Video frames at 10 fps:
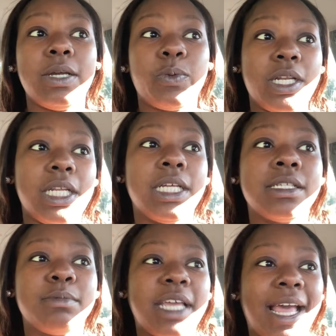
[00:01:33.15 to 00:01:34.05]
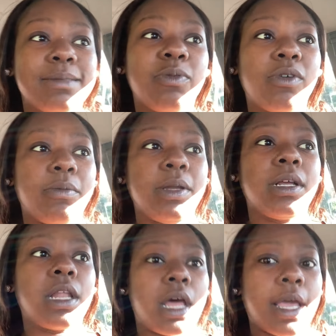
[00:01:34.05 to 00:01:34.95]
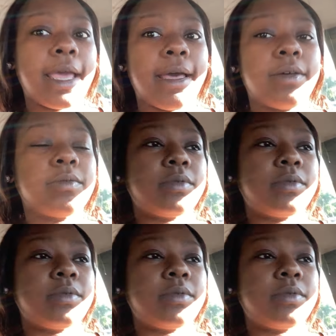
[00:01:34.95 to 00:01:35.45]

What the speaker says: need to get some gas before we clunk out.